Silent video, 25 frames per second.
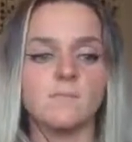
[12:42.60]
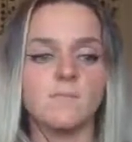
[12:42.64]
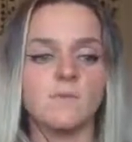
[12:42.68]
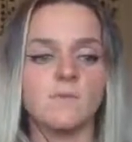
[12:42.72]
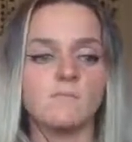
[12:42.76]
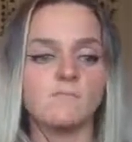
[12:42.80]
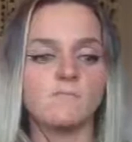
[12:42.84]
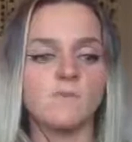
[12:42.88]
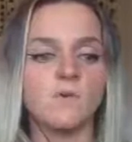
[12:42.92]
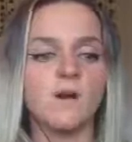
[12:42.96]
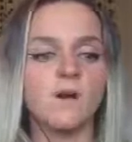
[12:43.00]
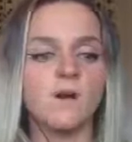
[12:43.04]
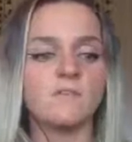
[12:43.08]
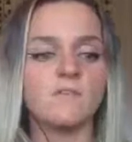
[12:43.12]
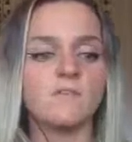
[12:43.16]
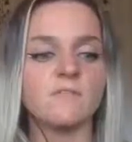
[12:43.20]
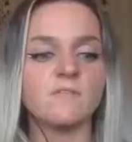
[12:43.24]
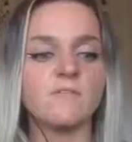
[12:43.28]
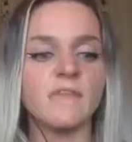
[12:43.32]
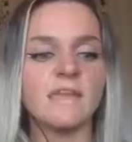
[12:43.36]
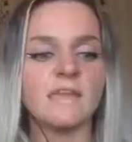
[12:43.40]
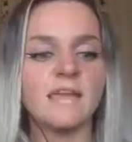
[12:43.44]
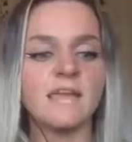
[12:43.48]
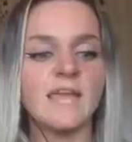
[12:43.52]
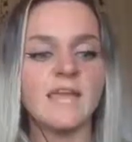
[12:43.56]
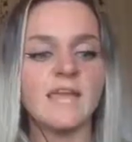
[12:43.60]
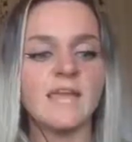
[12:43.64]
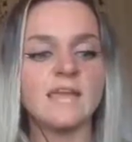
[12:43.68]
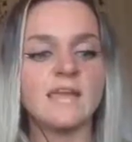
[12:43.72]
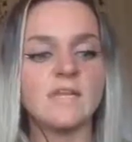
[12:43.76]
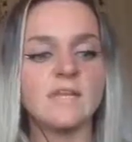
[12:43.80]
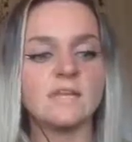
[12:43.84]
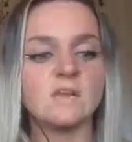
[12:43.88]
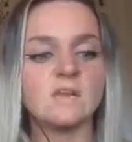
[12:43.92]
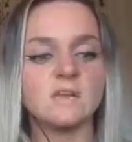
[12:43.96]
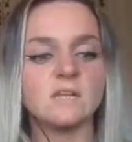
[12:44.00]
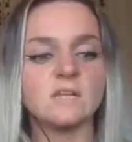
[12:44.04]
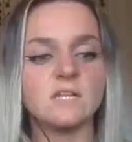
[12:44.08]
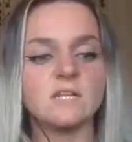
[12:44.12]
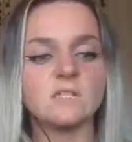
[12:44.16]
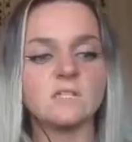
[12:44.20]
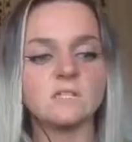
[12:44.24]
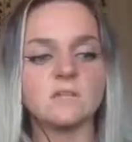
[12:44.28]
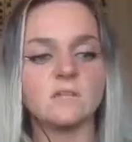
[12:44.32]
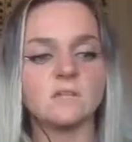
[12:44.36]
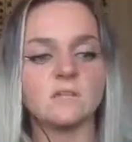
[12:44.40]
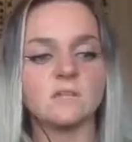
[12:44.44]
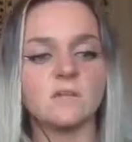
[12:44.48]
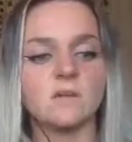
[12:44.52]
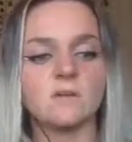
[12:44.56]
rather than hating on each
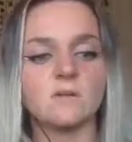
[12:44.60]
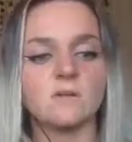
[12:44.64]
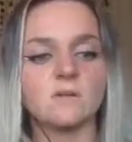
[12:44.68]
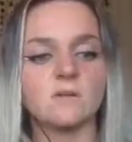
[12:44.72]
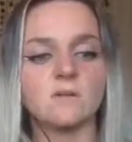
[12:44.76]
other,